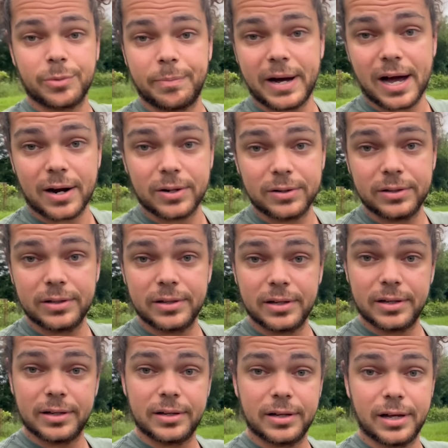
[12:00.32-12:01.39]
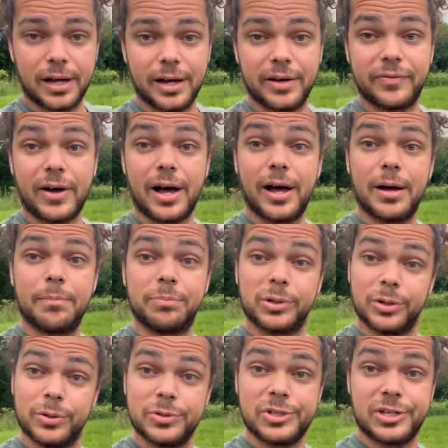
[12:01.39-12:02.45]
bottle of
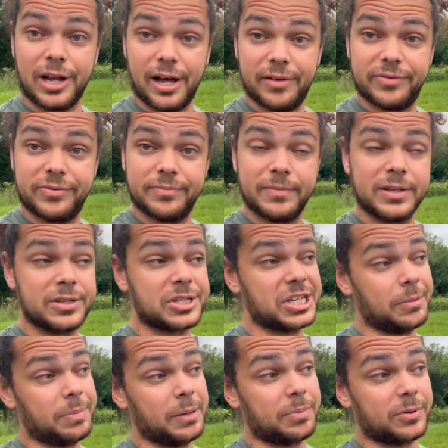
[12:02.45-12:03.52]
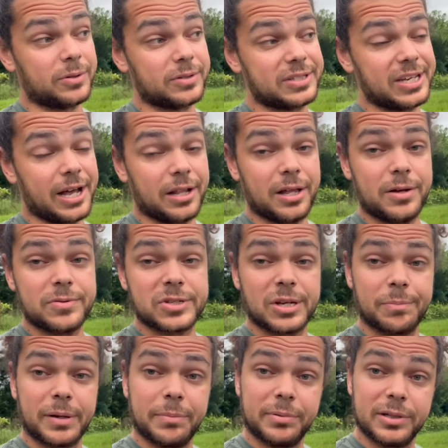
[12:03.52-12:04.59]
blue stuff. Some people it's yellow,
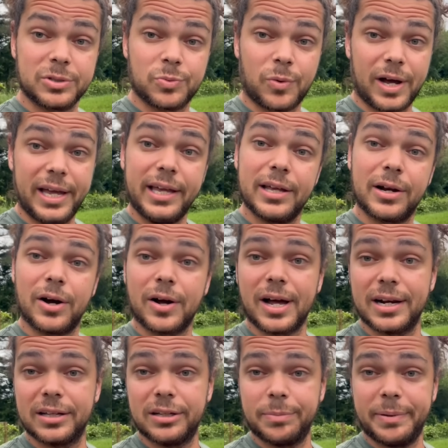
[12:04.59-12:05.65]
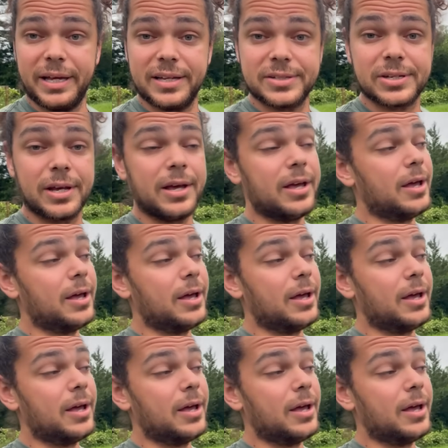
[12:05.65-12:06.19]
some people it's white, it all kind of depends.